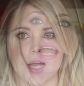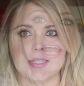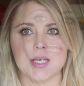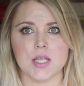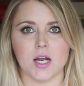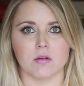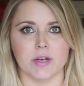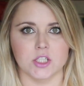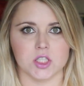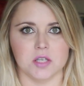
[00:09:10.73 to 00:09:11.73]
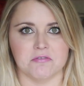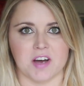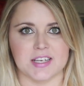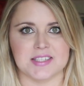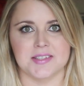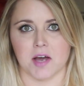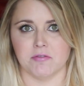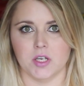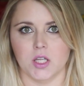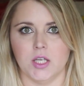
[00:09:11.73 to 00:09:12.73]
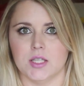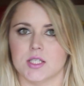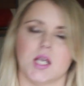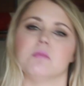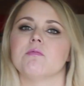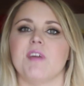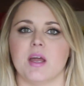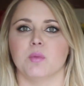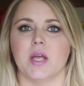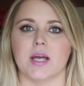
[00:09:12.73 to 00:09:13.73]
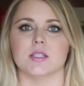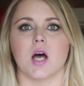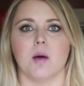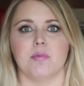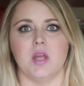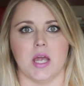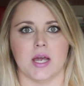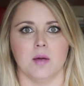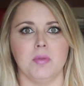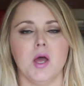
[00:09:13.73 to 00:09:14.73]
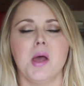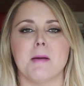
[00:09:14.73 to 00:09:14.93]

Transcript: I'd say that Outrageously Fun is definitely in the same family as Up the Amp,